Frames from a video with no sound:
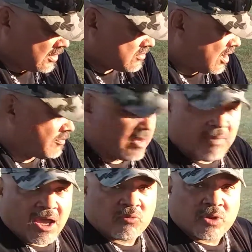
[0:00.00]
So I'll be
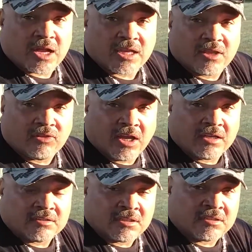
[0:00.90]
back when I get
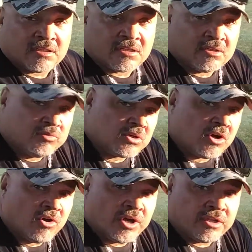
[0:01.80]
that, and we'll
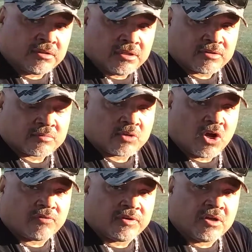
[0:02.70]
go ahead and get some
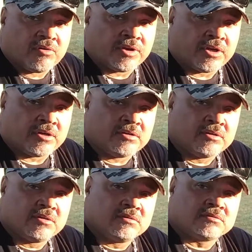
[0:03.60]
coffee going here.
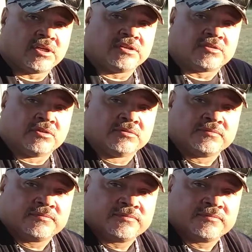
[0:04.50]
Stay tuned.